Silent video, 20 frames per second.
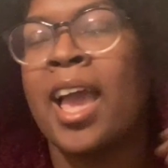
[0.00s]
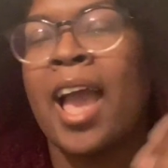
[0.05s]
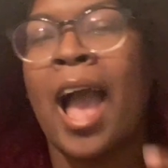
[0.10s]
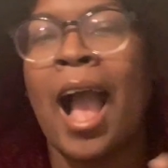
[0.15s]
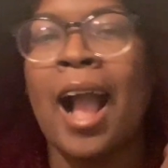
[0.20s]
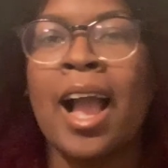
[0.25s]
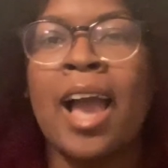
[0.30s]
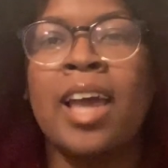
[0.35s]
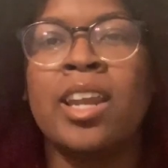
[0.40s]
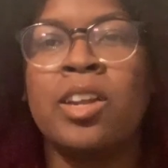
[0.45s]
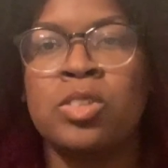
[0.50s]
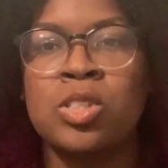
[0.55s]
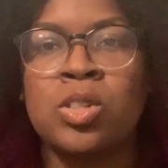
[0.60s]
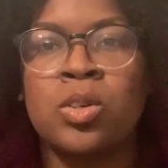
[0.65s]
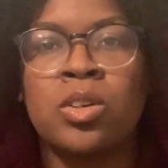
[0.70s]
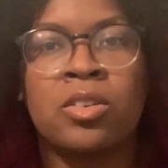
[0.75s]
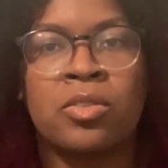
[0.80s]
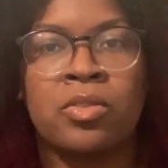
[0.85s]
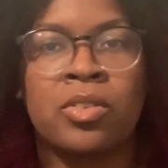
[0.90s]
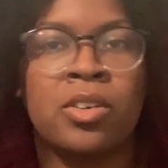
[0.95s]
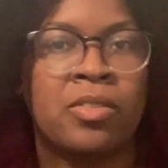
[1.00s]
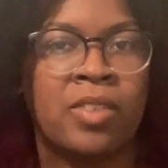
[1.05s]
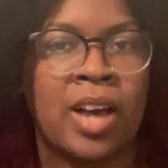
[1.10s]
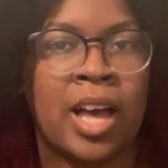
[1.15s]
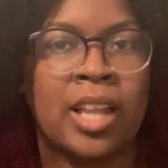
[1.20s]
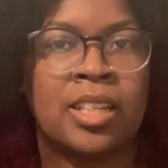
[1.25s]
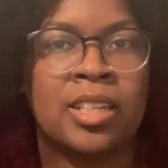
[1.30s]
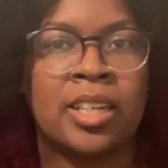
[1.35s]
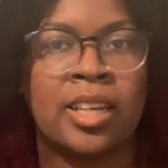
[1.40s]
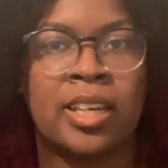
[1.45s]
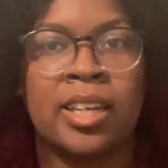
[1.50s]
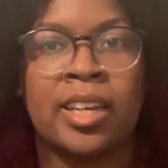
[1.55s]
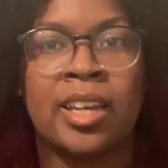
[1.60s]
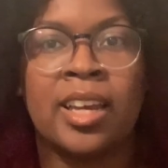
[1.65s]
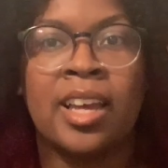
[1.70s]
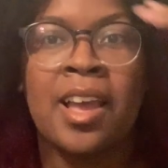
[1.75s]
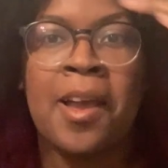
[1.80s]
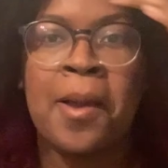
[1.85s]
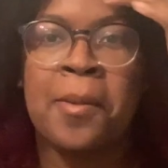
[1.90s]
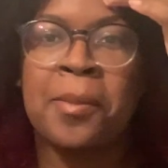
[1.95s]
I kind of sort of feel
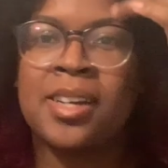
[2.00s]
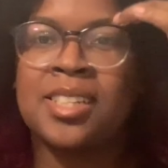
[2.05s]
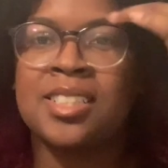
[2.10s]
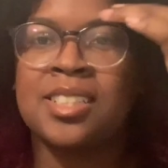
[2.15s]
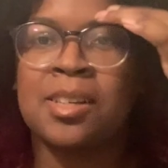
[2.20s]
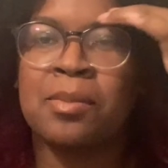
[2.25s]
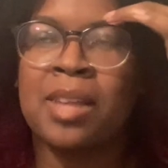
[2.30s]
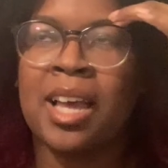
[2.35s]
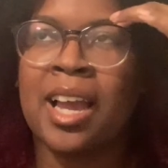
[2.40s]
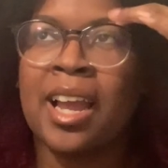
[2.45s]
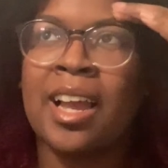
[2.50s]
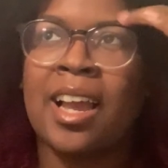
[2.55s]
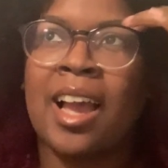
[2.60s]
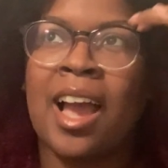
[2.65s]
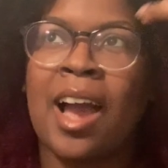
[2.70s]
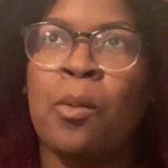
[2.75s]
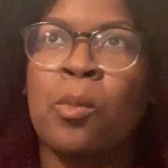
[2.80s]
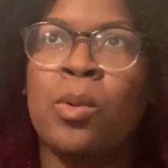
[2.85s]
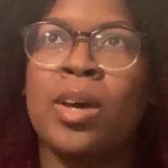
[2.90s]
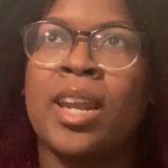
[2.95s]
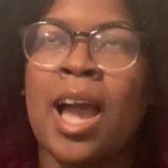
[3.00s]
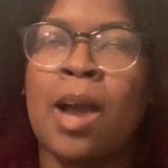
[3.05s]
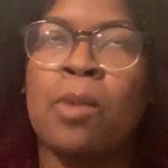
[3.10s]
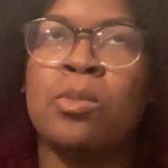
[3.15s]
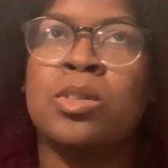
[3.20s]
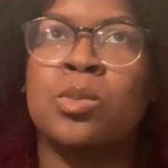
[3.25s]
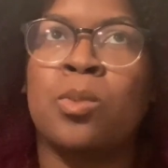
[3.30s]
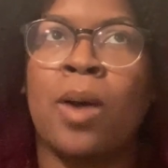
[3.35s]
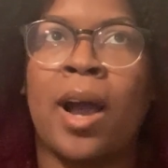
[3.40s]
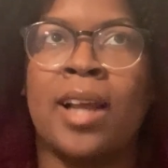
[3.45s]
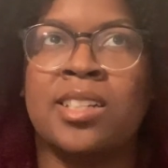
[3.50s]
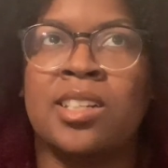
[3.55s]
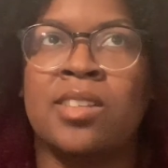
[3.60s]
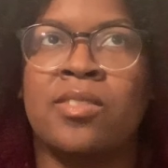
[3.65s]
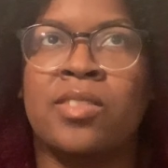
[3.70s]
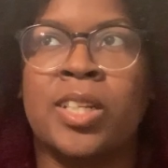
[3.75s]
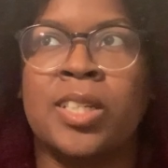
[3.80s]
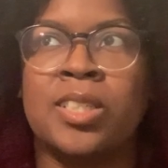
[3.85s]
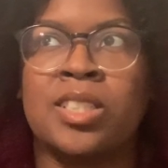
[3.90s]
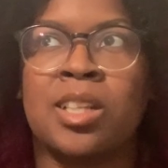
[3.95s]
validated, because I'm like, when I was watching
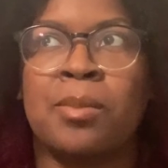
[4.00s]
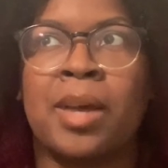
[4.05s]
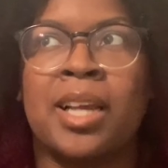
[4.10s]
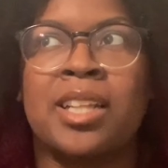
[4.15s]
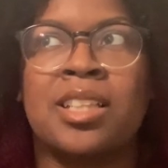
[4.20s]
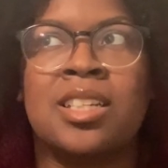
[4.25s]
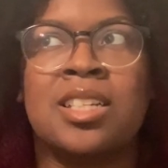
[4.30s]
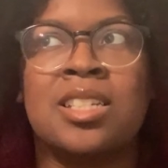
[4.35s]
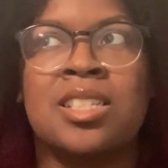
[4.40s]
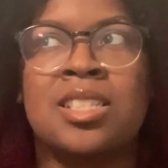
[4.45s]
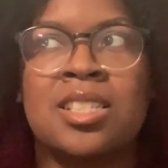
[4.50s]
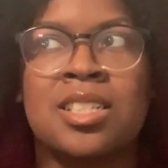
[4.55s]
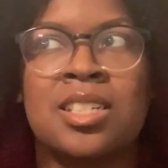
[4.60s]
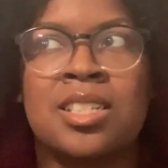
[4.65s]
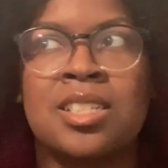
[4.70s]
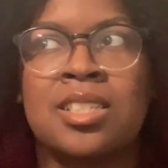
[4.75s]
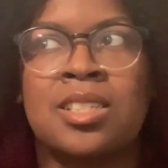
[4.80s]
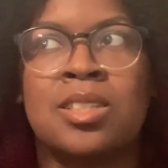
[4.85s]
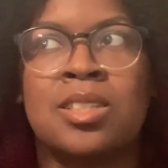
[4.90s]
the videos, I'm like, this is